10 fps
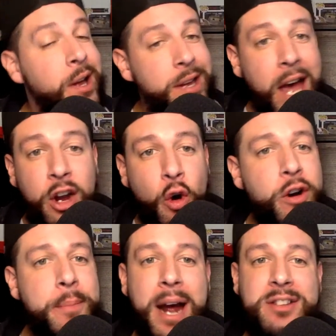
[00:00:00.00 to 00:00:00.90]
You had
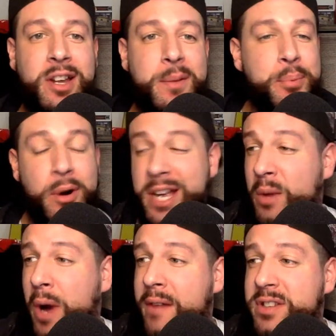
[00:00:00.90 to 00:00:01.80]
cornerbacks on the board. You
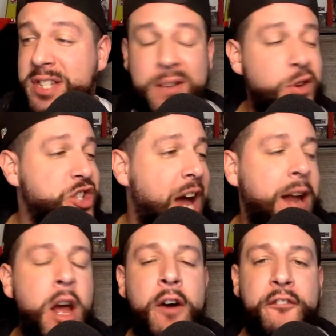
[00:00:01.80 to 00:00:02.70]
had wide receivers. You
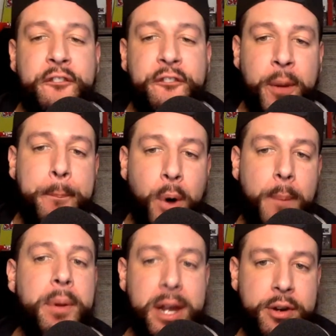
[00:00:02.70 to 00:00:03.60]
had
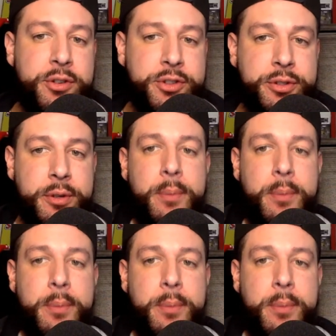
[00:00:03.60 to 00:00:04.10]
football players.